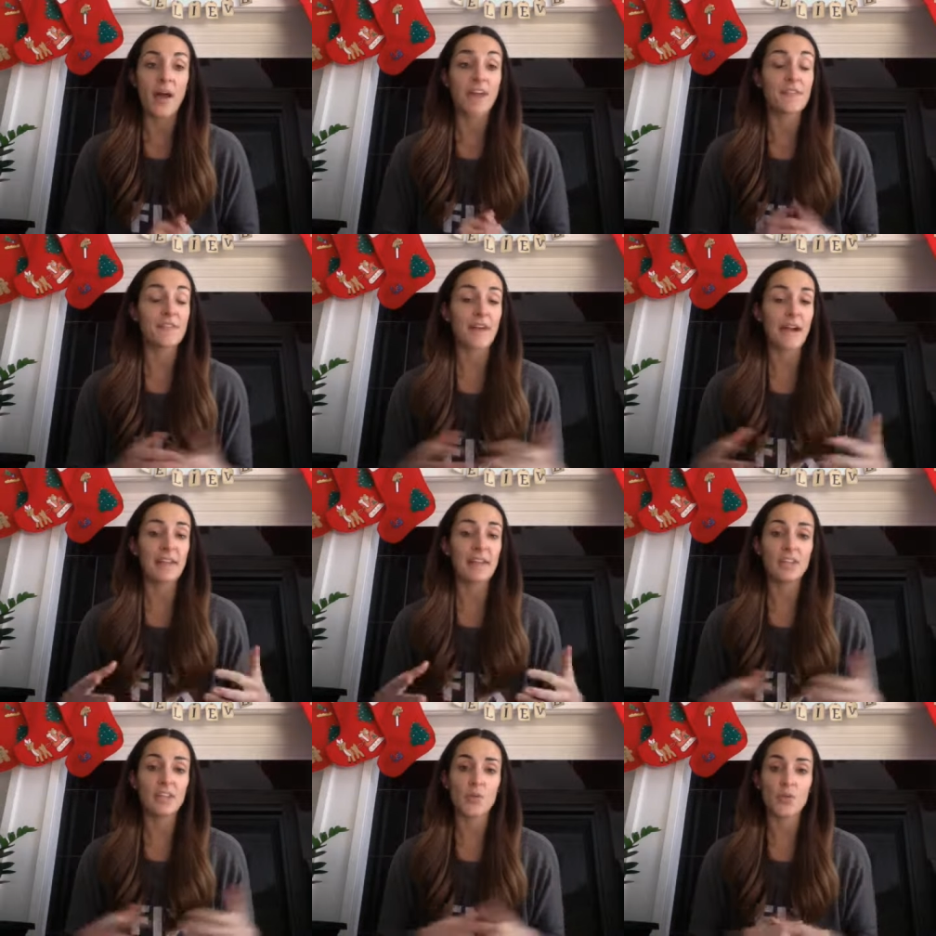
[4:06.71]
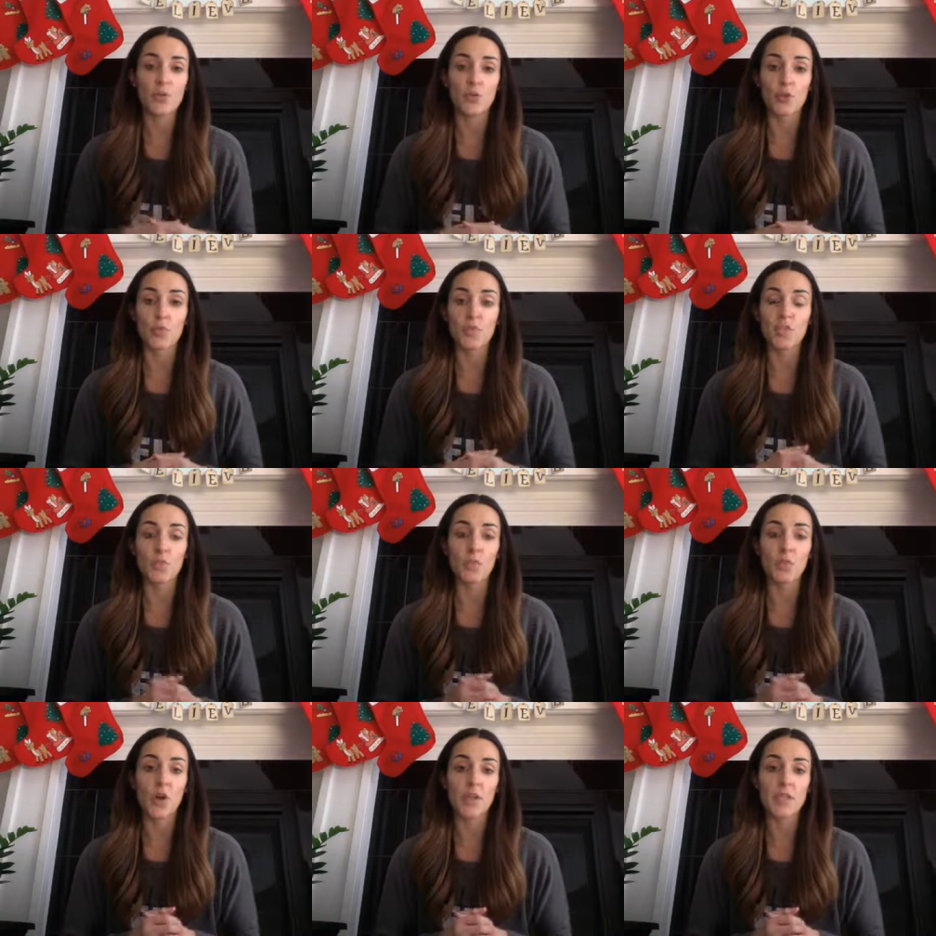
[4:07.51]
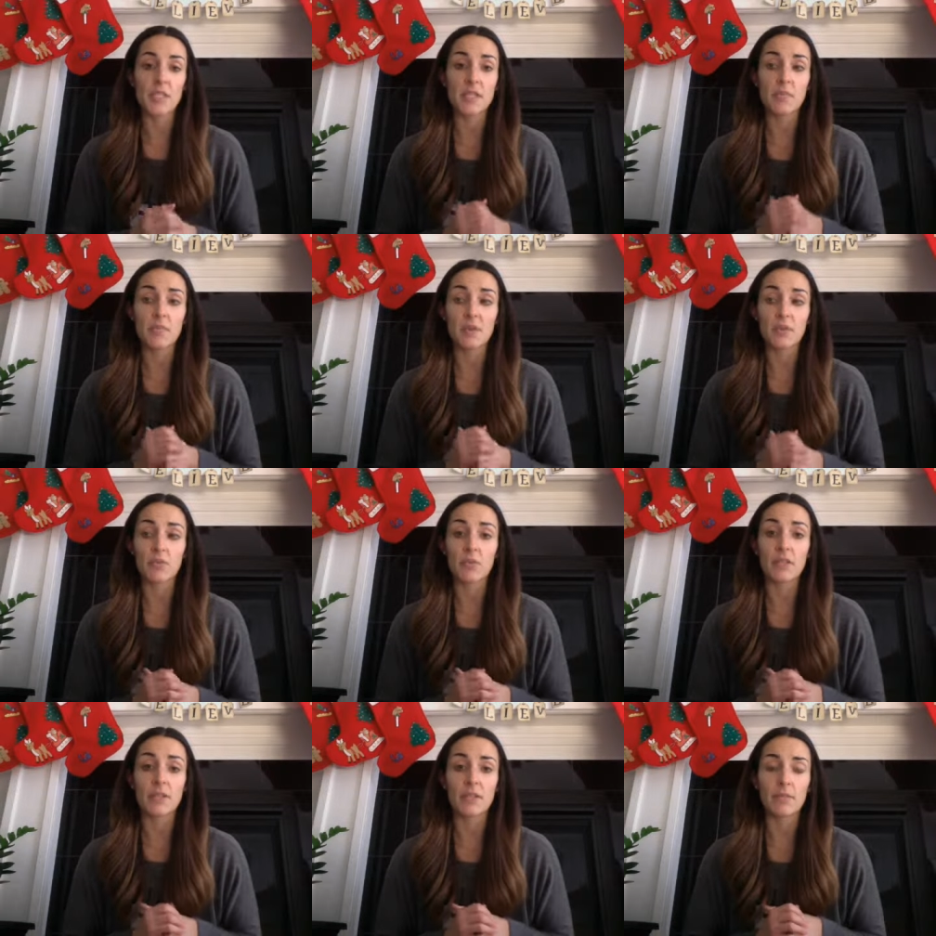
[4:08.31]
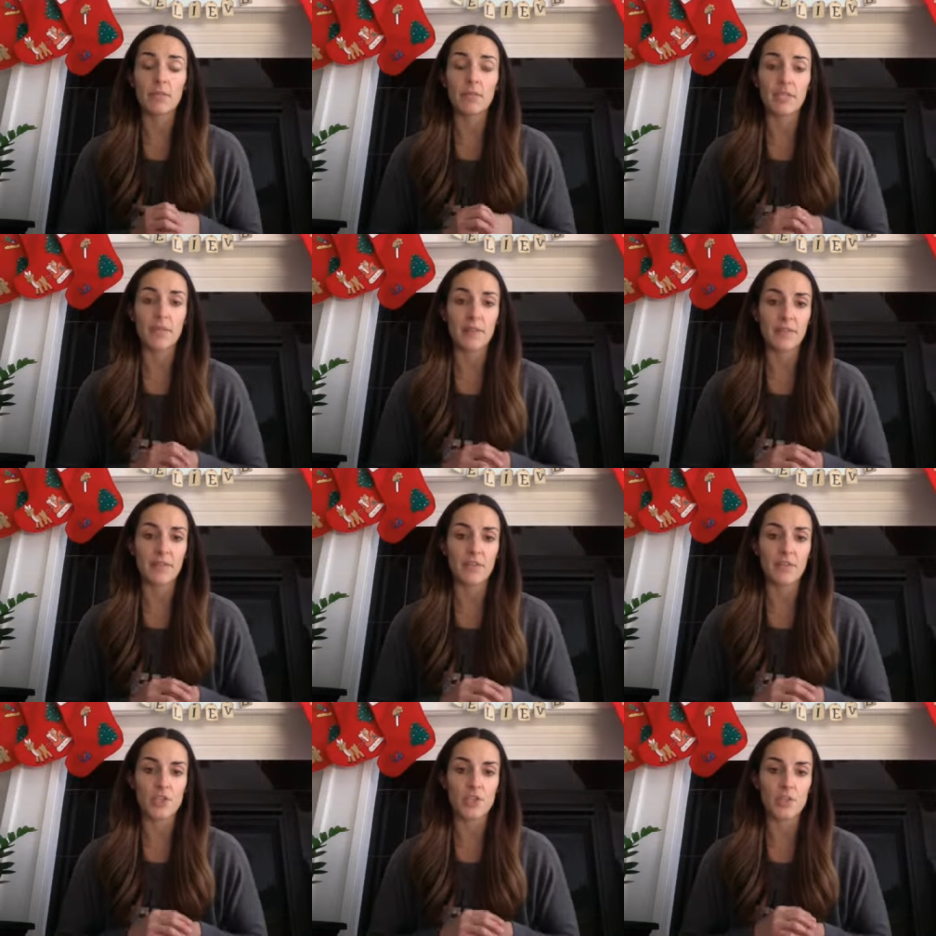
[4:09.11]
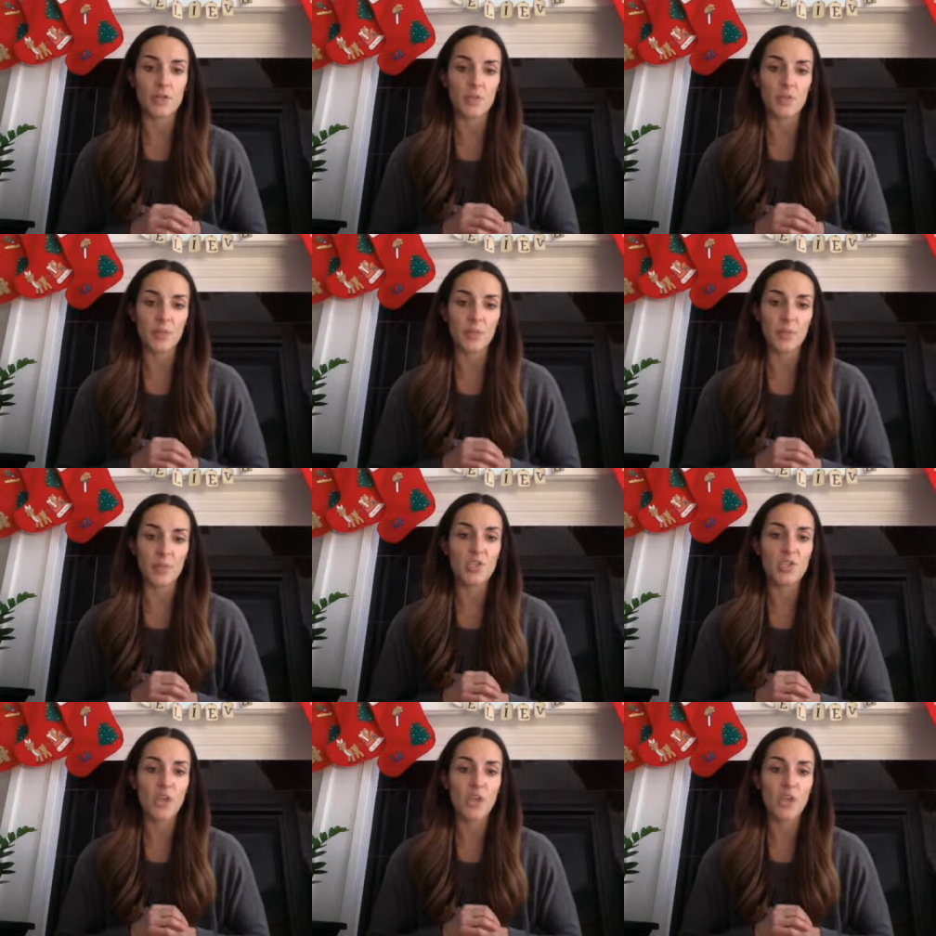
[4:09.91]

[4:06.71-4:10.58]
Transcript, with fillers: I find that those group Zoom calls can be really, really beneficial for people.